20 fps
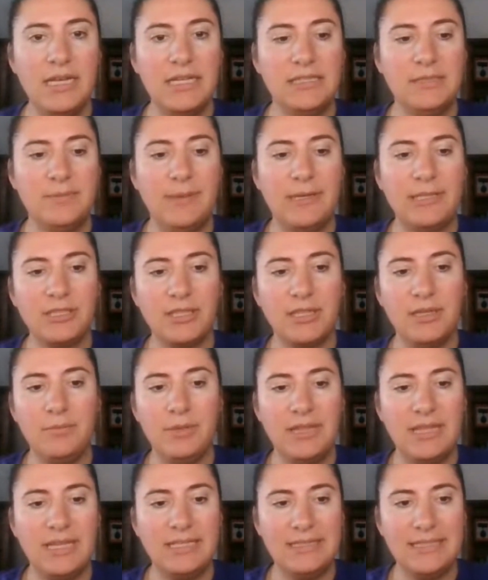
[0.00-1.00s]
especially
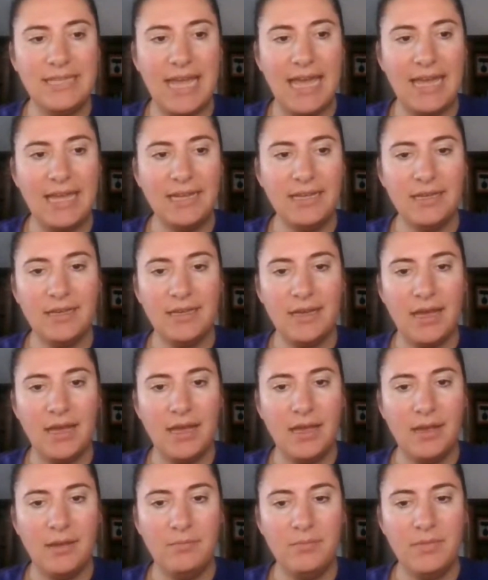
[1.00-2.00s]
within tech,
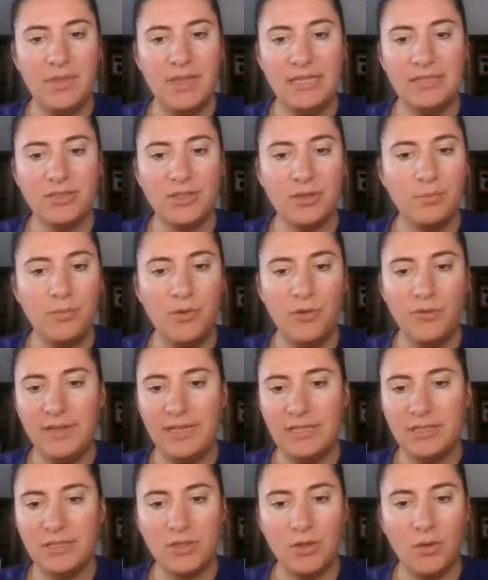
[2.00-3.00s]
things are
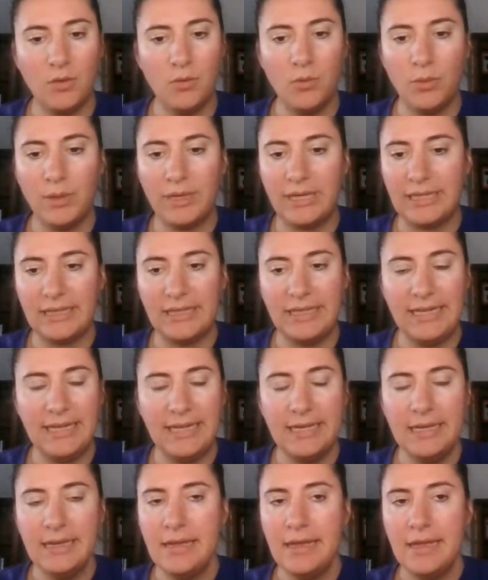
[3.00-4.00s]
moving so
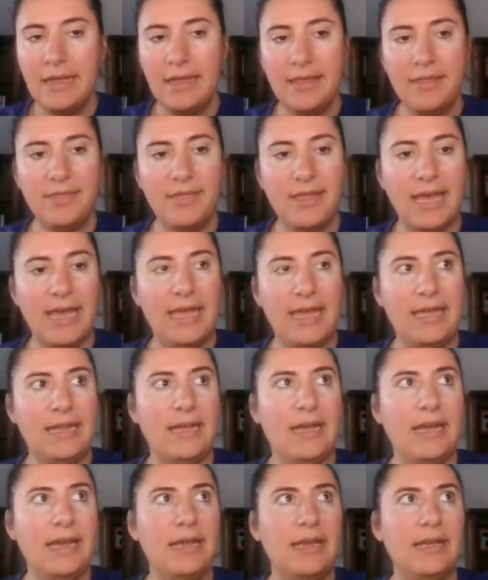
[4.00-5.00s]
quickly that
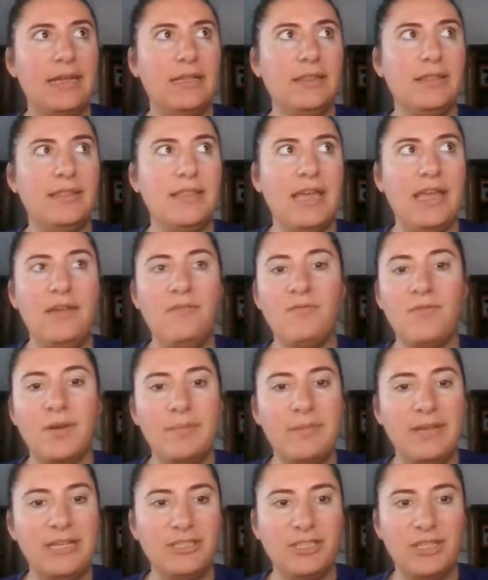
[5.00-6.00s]
the
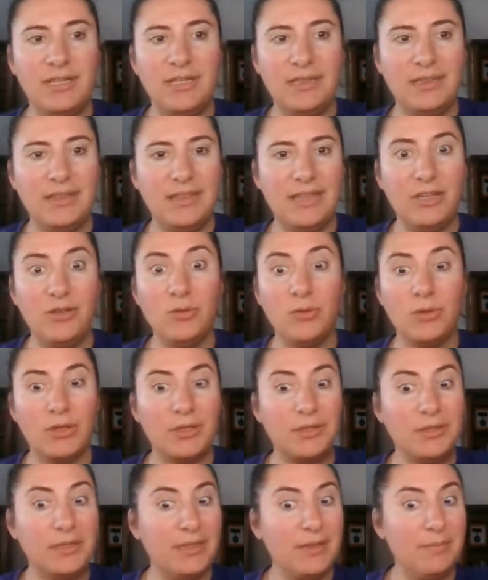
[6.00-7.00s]
information that you
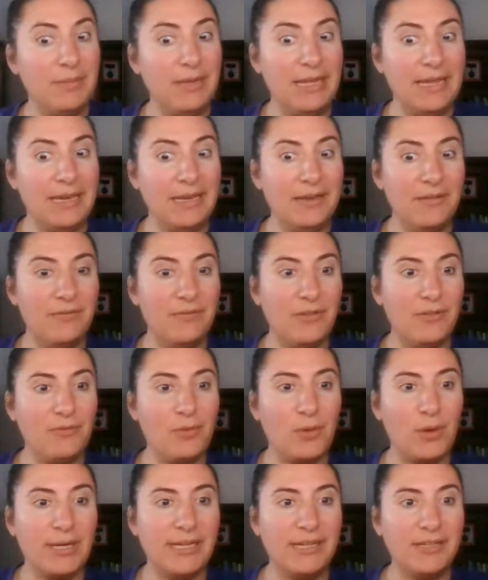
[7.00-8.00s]
learned at the beginning of a
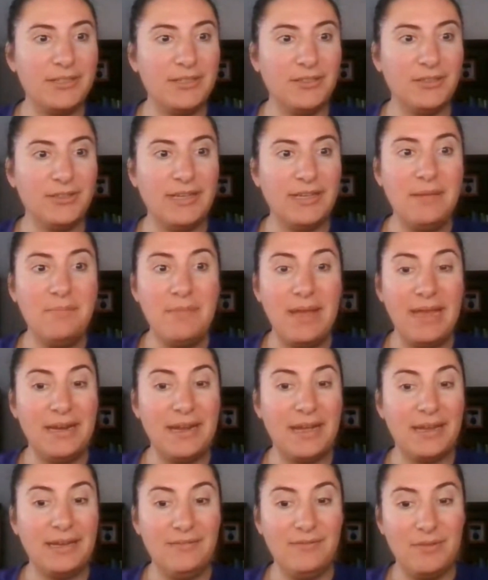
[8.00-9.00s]
4-year degree may
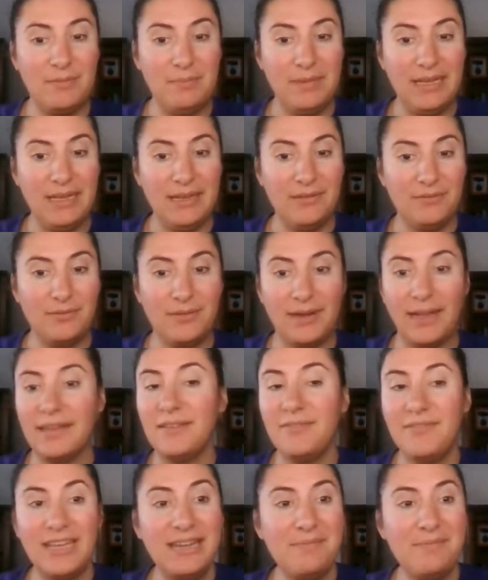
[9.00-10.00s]
not even be
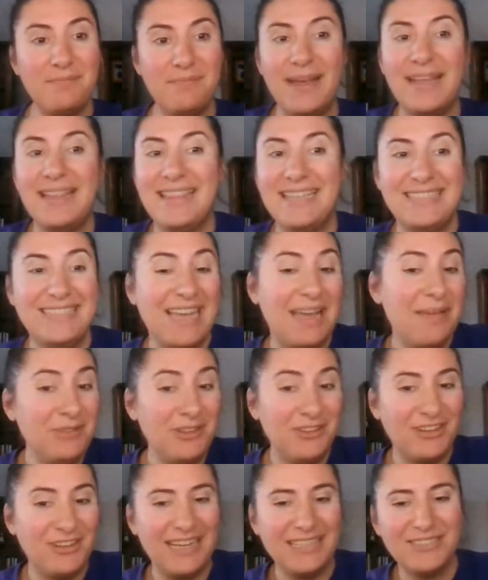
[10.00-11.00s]
relevant by the
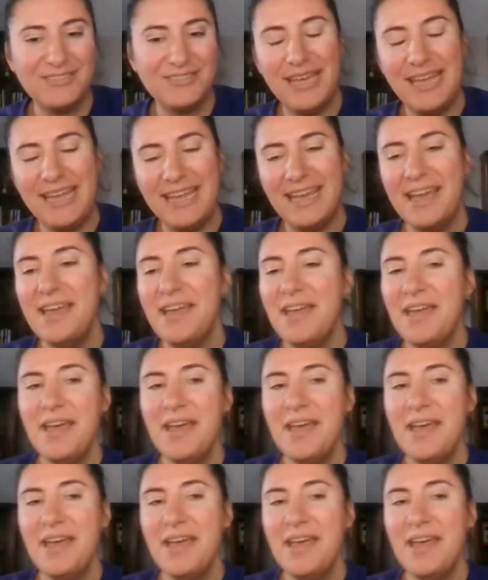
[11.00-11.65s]
time you graduate.